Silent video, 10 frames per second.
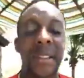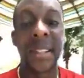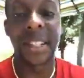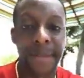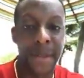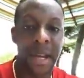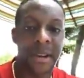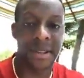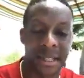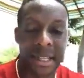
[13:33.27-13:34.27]
is
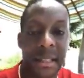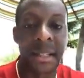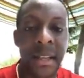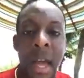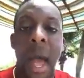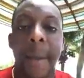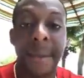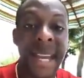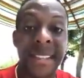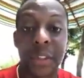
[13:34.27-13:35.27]
experiencing
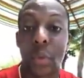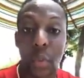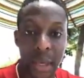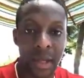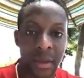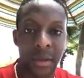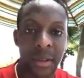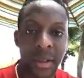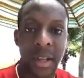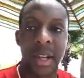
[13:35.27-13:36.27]
makes it real.
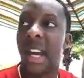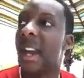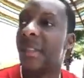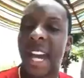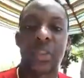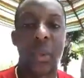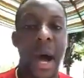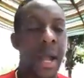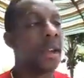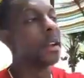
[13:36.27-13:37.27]
And that's
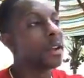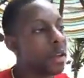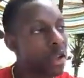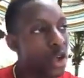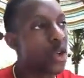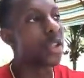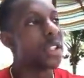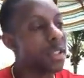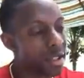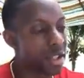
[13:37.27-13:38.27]
why
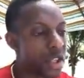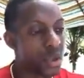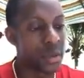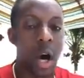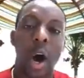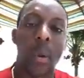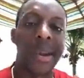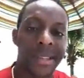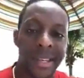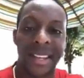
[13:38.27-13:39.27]
usually the children
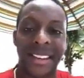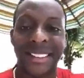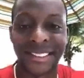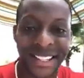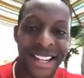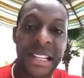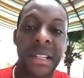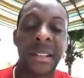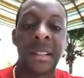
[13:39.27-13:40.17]
always get it, okay?